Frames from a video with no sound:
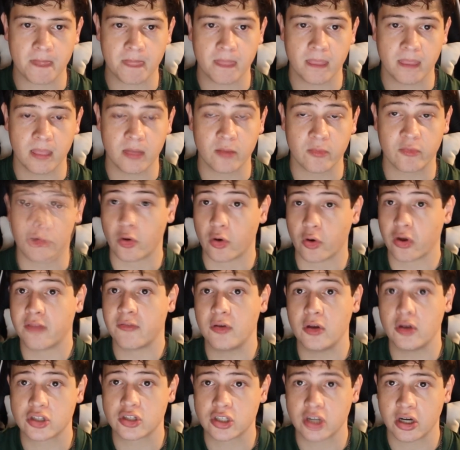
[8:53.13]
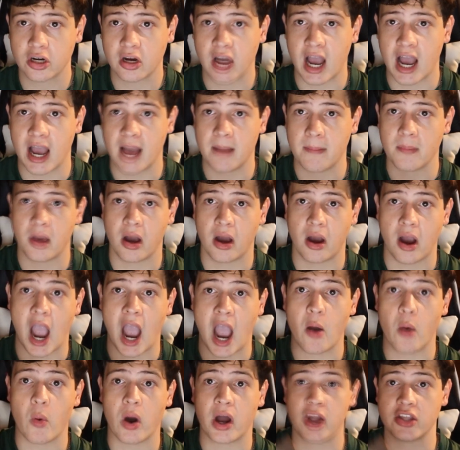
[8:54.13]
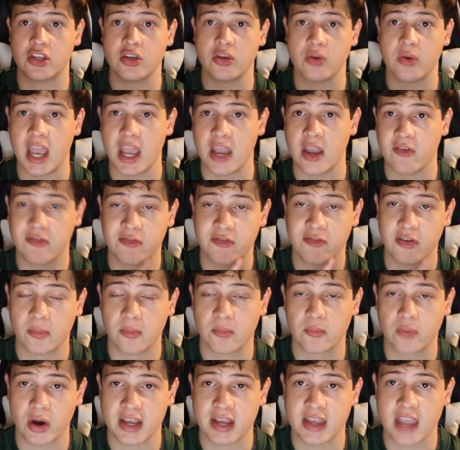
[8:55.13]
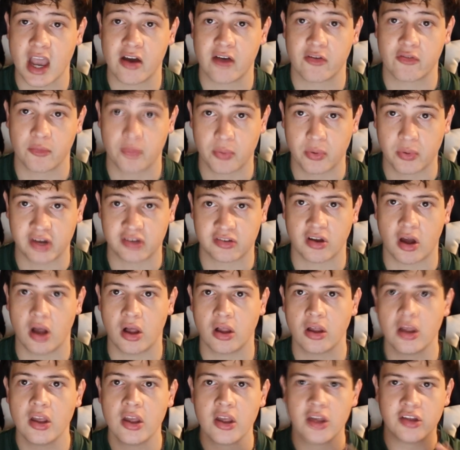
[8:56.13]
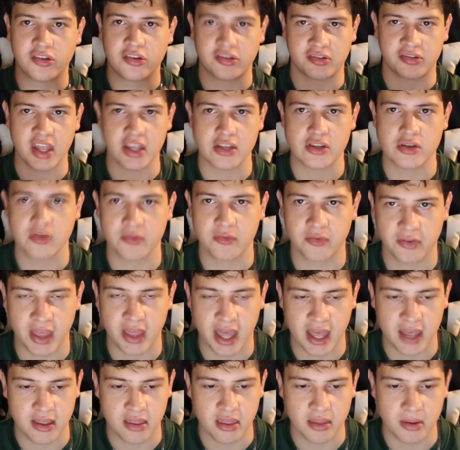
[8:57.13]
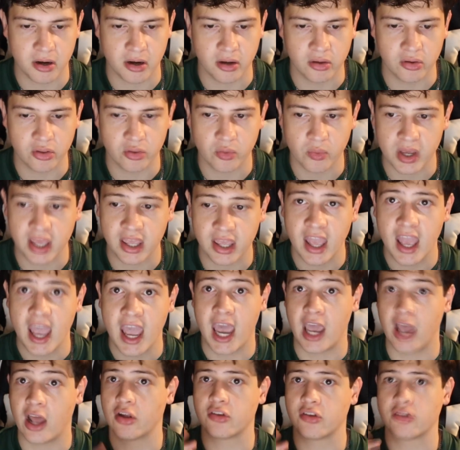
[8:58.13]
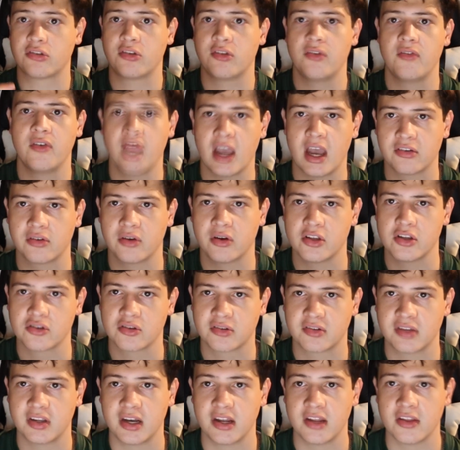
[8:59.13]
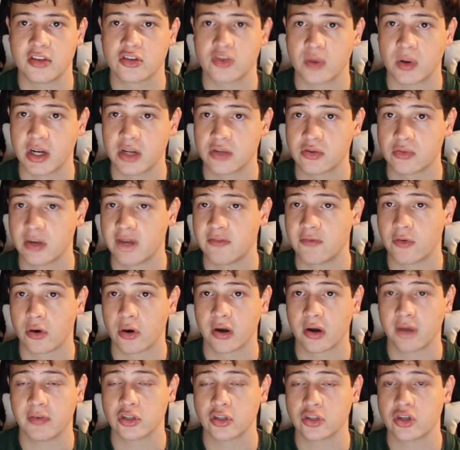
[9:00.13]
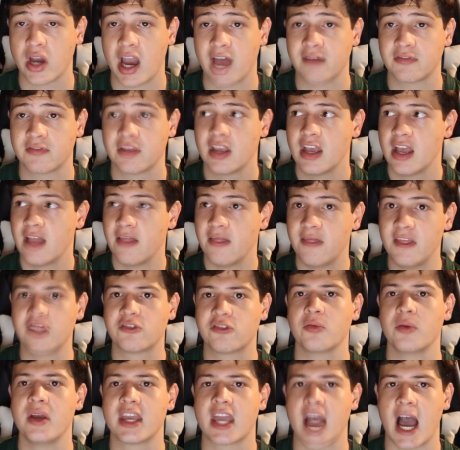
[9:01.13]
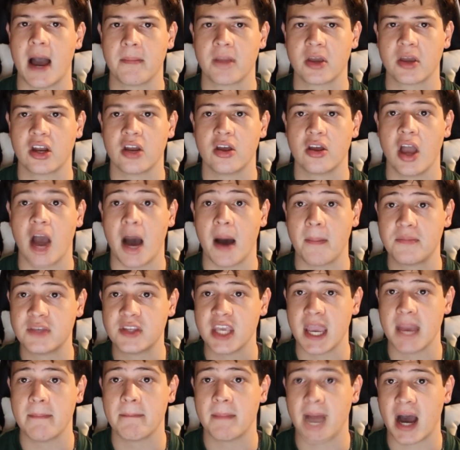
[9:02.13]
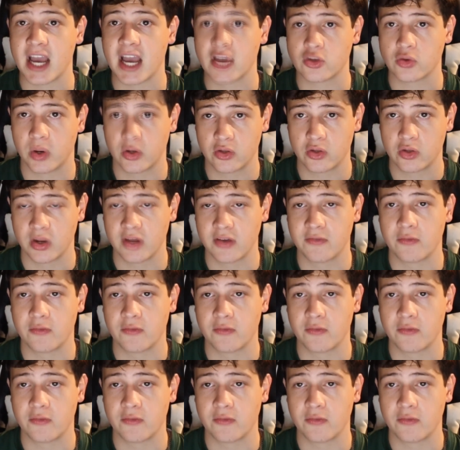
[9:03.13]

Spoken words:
For the future, I want to do a film breakdown for Breece Hall, so stay tuned for that in the middle of the week. And also, if you guys are interested in the 2024 NFL Draft, this week I'm going to update my 2024